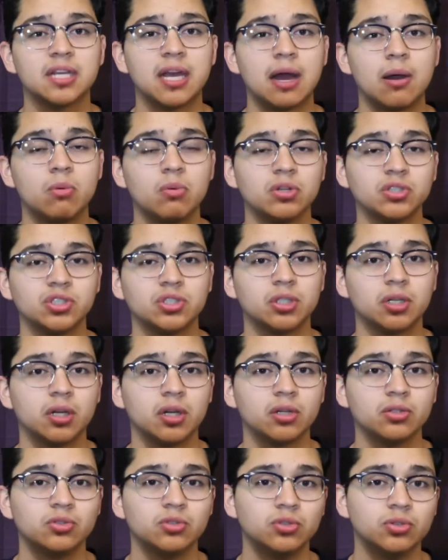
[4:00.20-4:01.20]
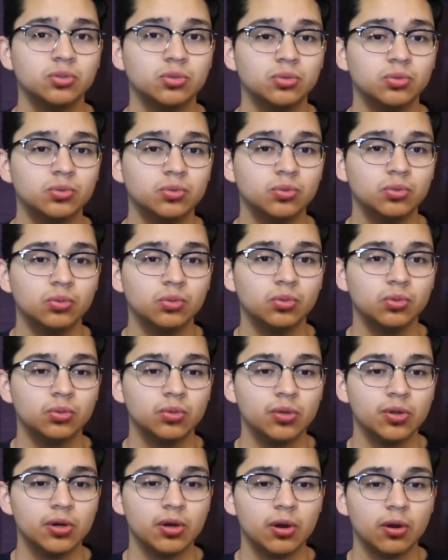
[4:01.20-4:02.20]
I want y'all to
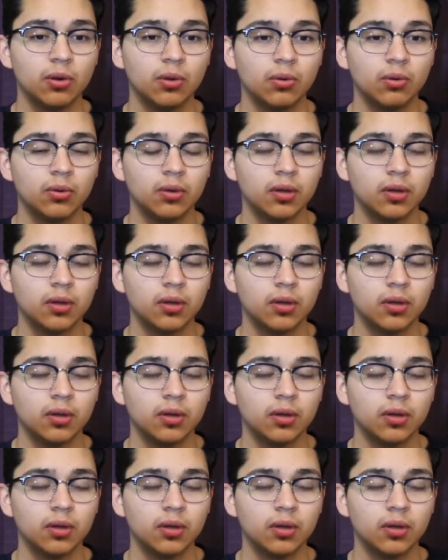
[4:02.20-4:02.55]
you know